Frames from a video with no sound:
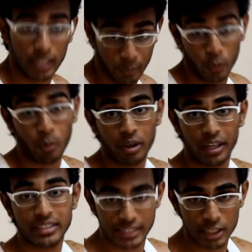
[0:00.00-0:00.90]
if you want to
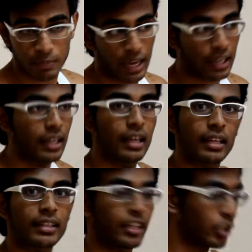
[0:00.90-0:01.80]
get a
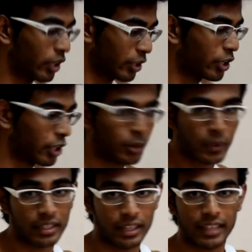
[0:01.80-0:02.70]
6-pack, then we're going to do
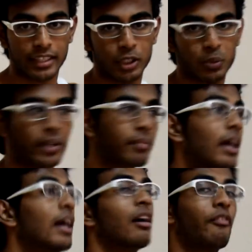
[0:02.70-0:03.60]
it like this way.
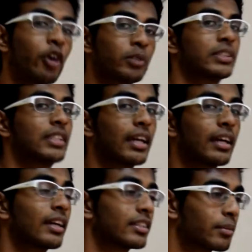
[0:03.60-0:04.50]
Fourth
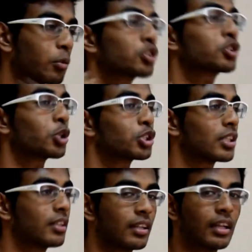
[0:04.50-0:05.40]
mistake is the most
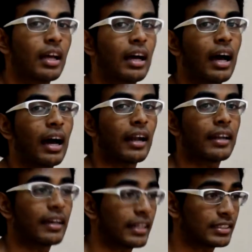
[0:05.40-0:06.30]
crucial,
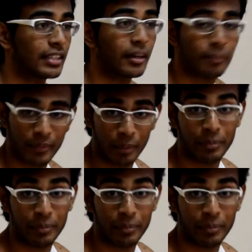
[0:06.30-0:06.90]
and it's the